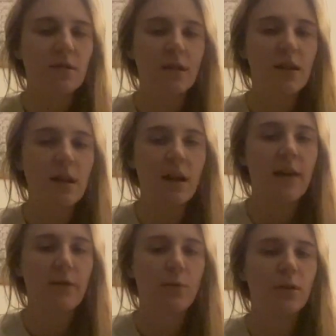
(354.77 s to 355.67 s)
And I think
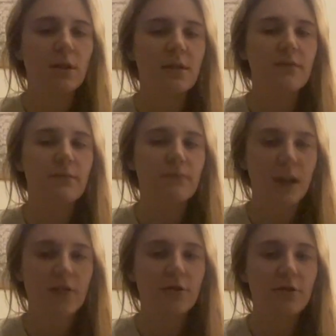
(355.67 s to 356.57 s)
everyone in this
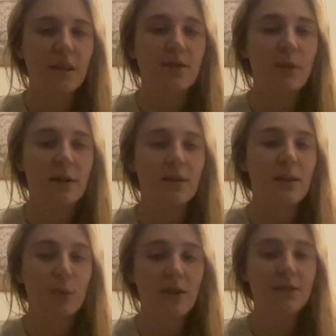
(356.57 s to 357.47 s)
sector, that's why they
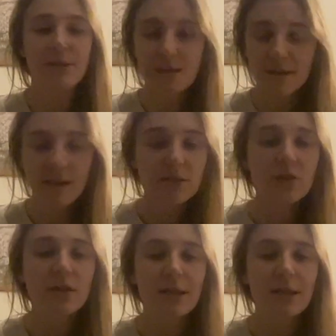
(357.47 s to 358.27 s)
went into this sector,